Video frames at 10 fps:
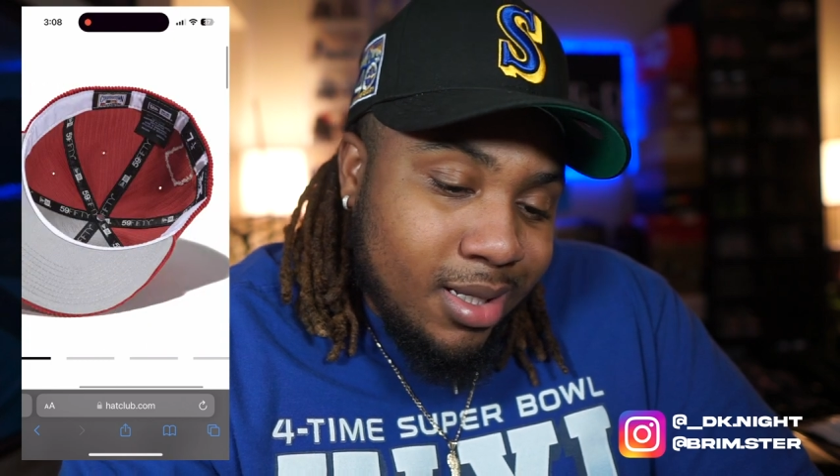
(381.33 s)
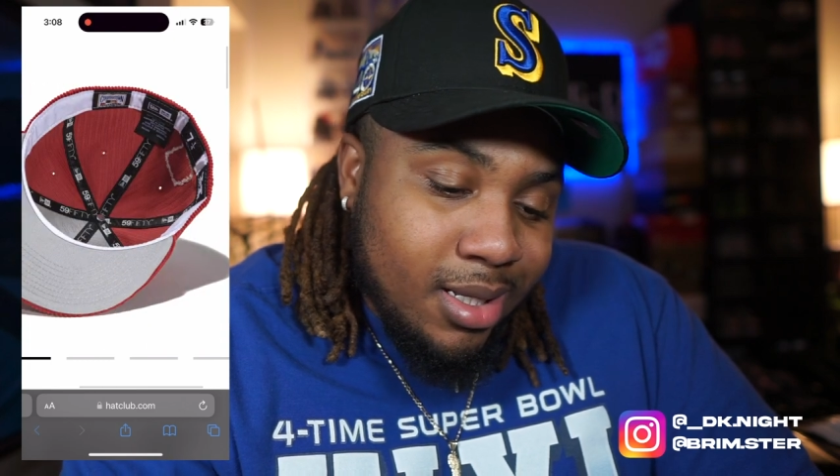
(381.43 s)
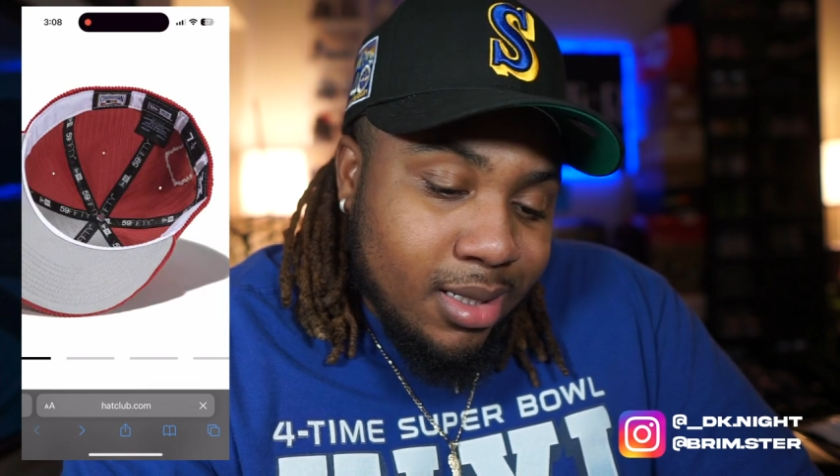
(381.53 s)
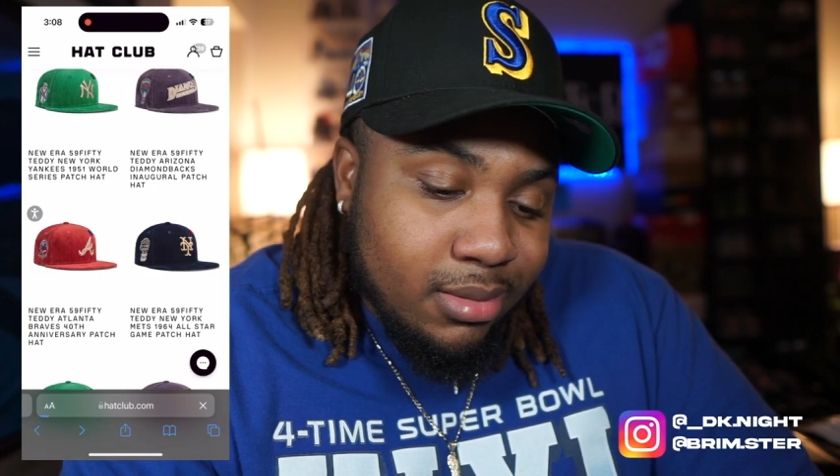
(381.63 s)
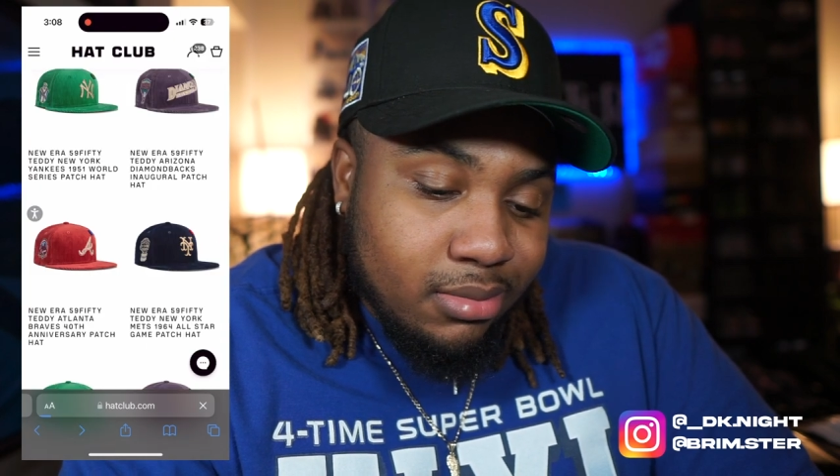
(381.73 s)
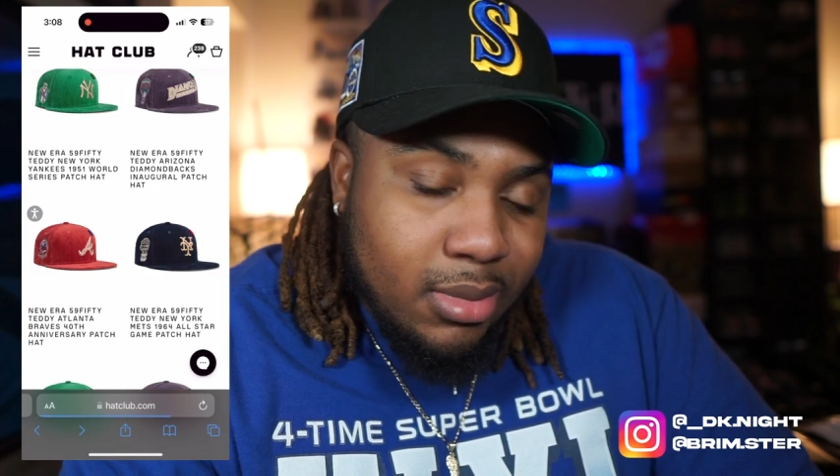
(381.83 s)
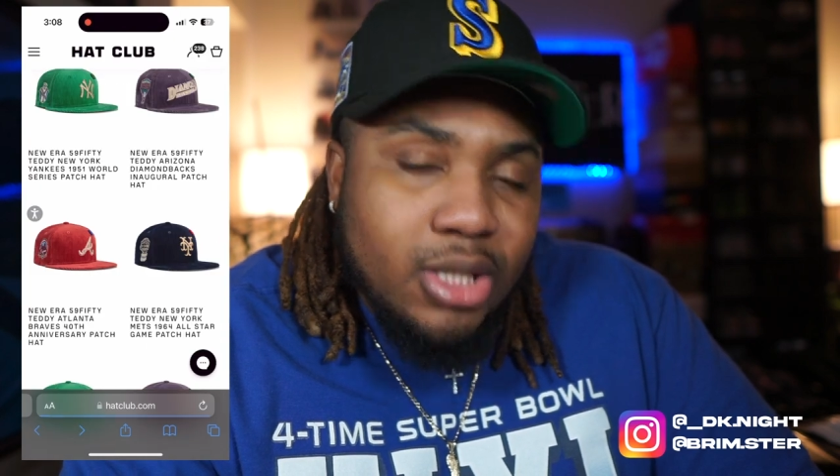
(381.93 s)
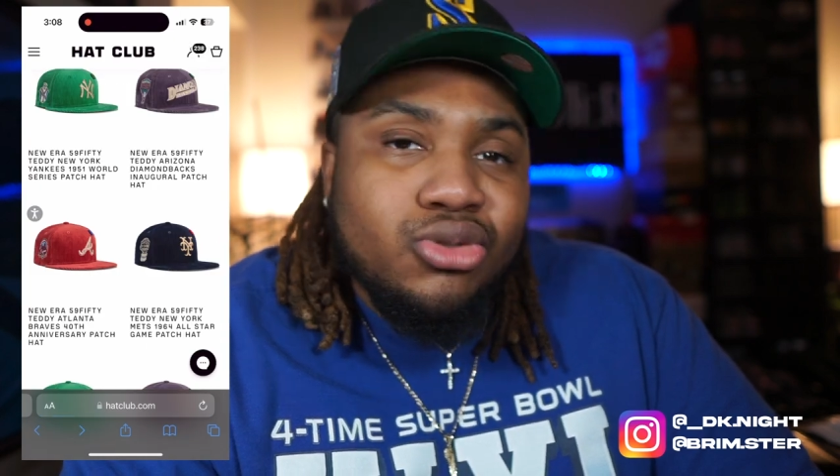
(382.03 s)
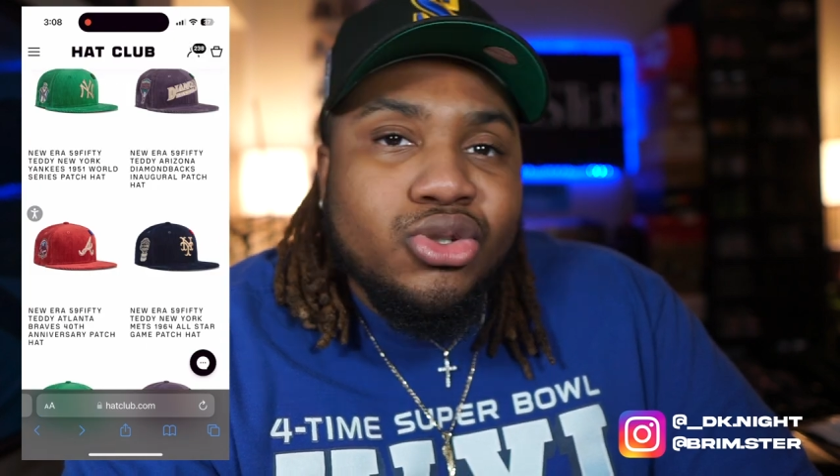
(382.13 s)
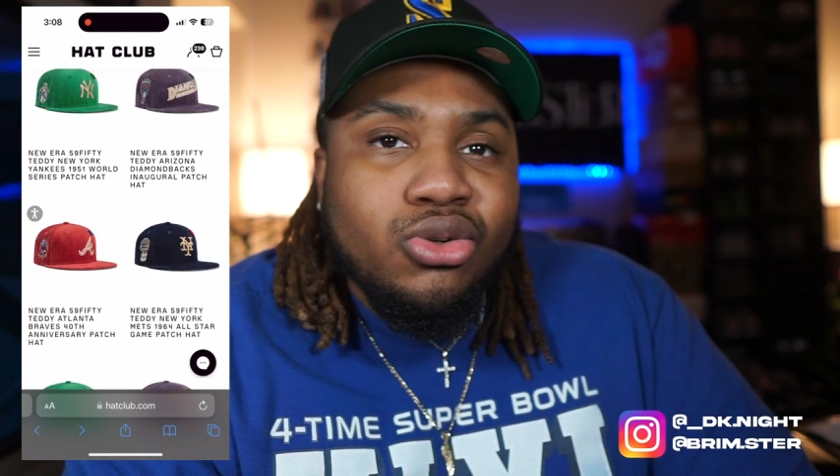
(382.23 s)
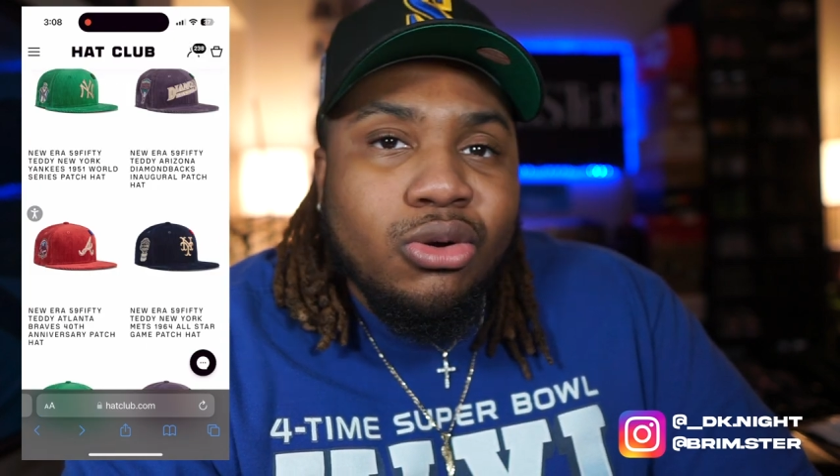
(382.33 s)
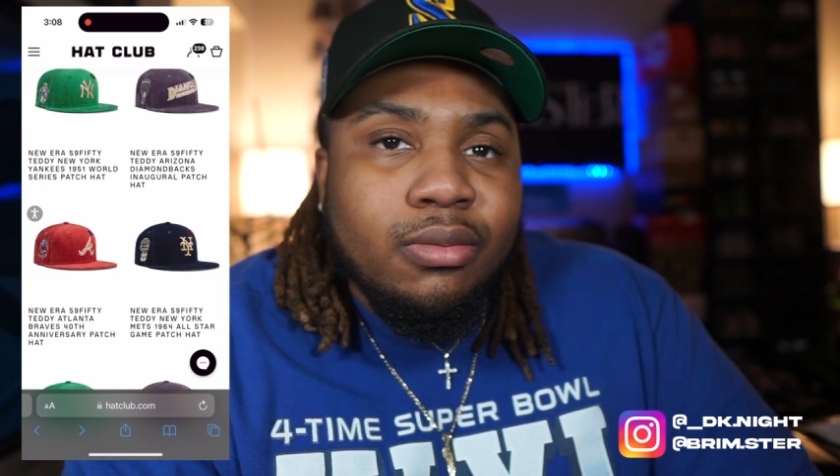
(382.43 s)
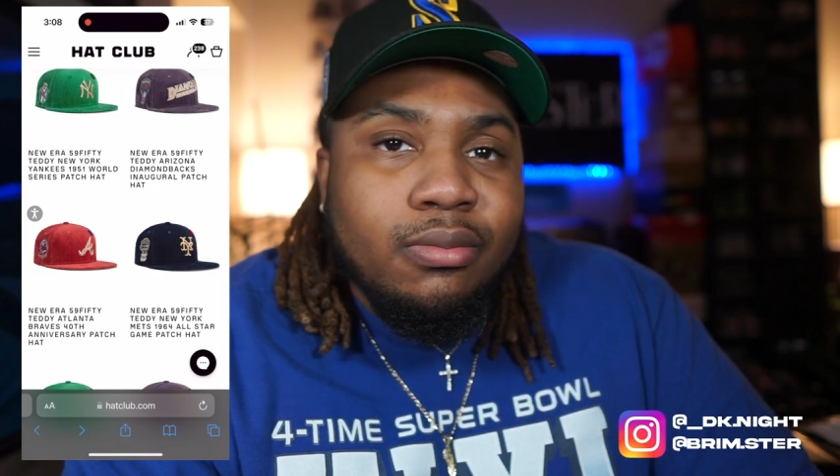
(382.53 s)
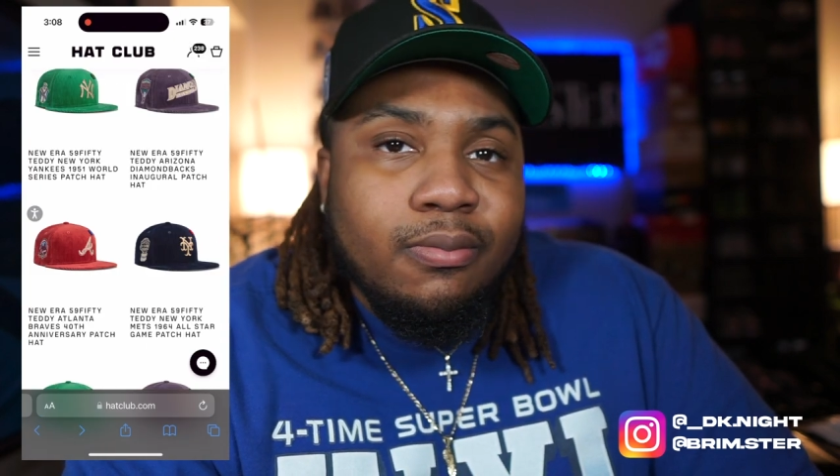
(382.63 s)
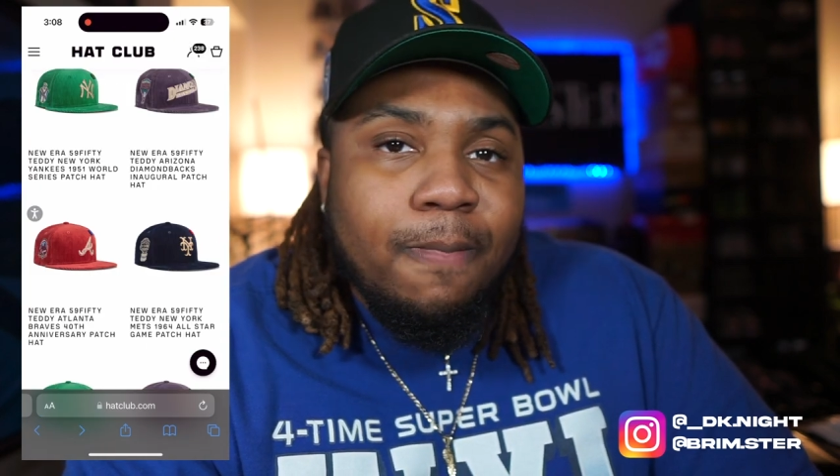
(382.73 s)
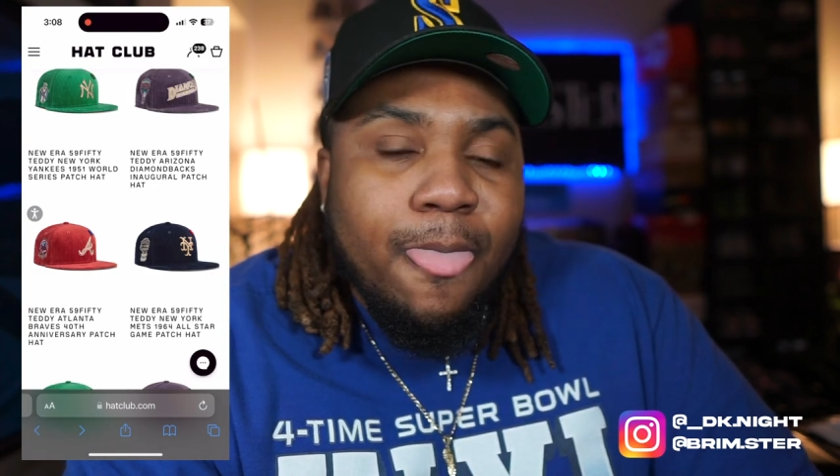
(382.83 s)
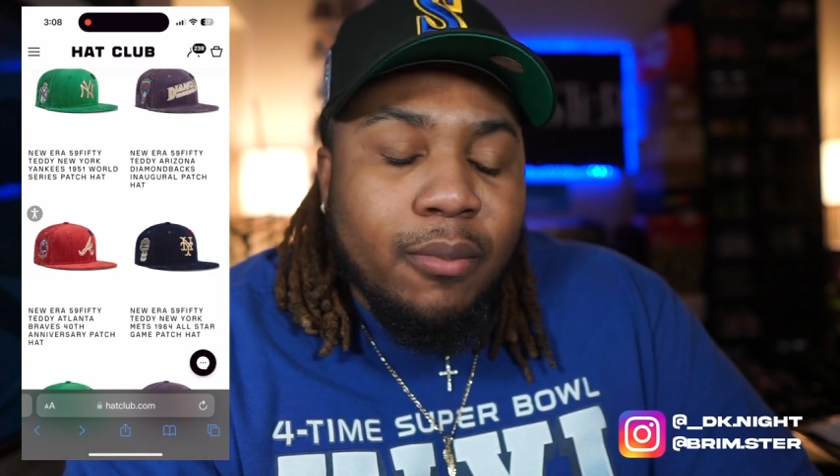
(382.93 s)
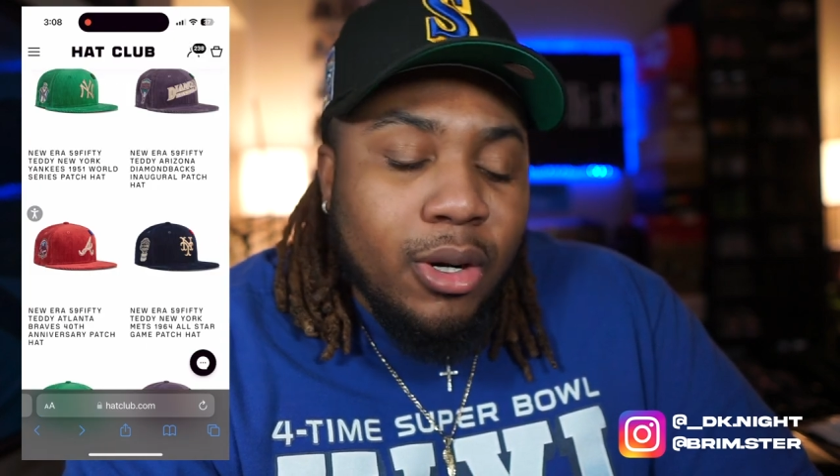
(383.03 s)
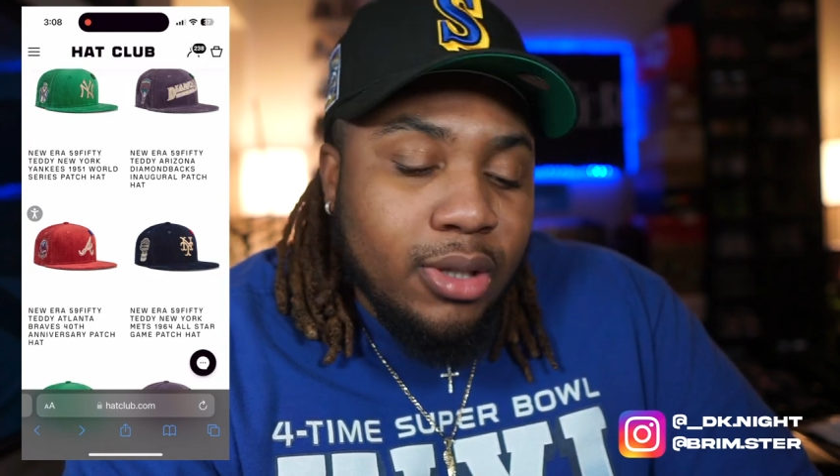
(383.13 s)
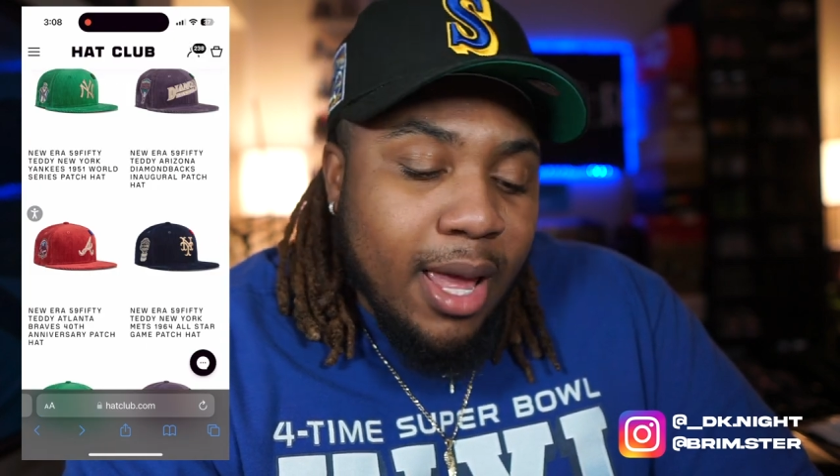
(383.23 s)
eh, not too sure
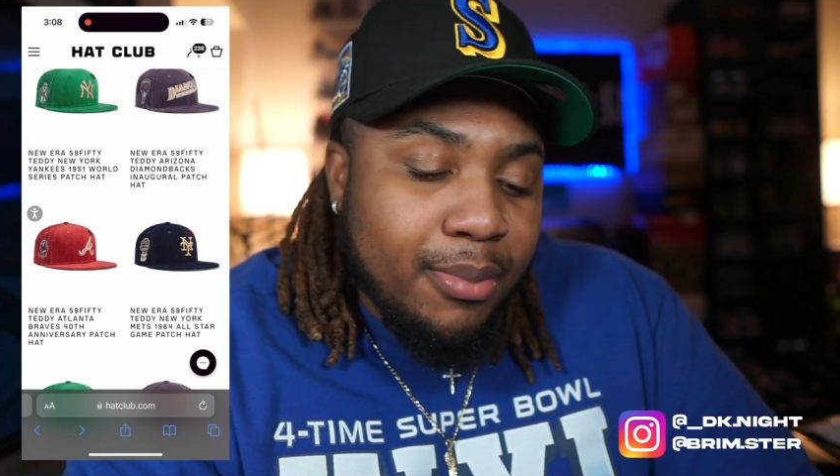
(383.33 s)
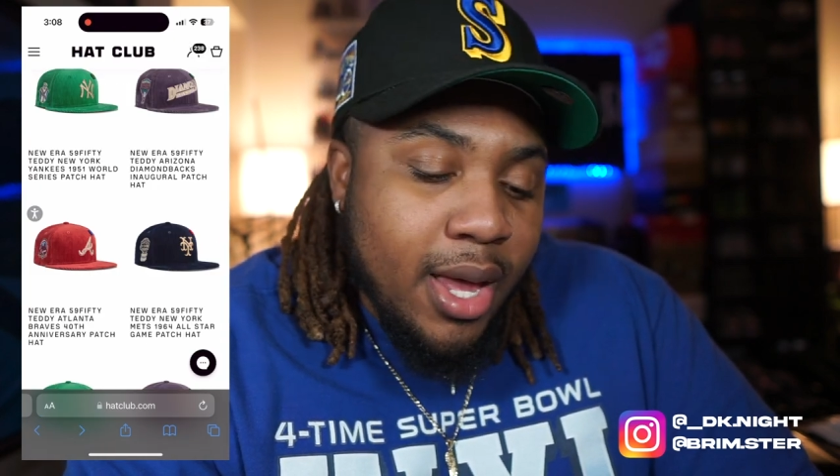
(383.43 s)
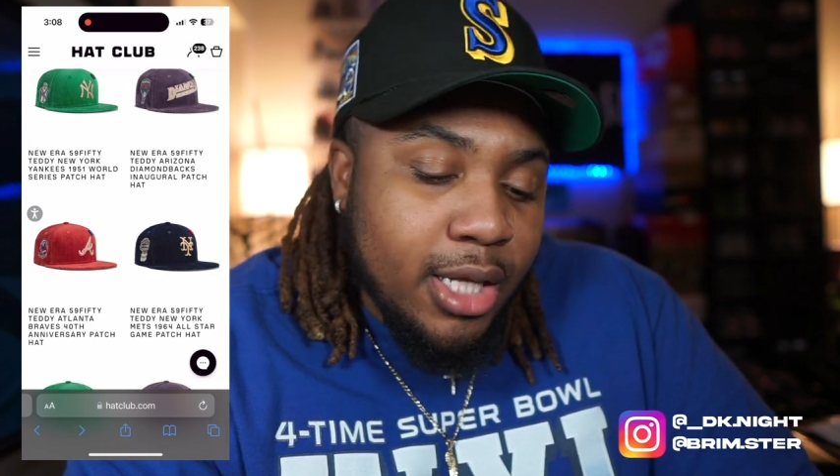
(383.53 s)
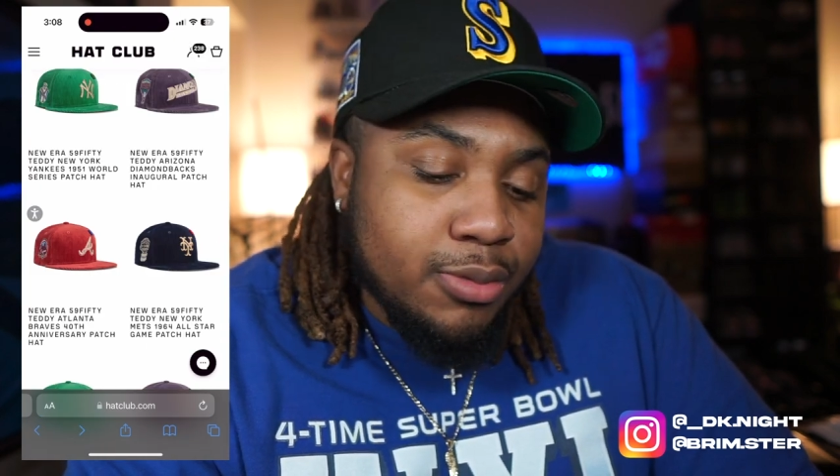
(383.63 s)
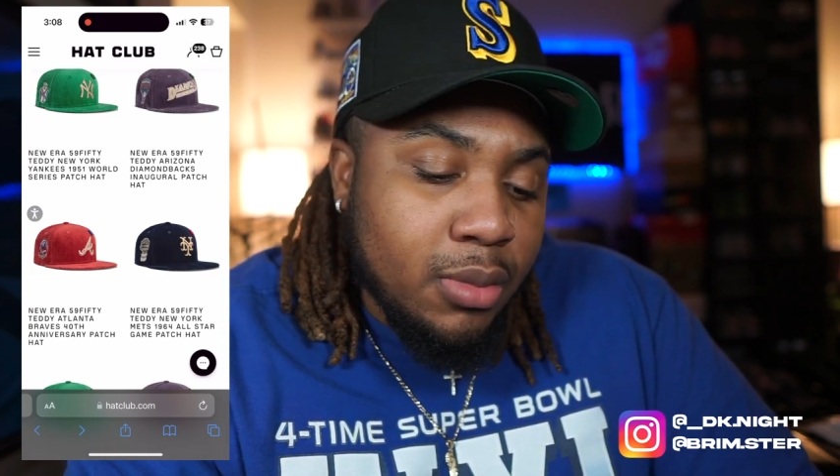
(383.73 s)
about that patch,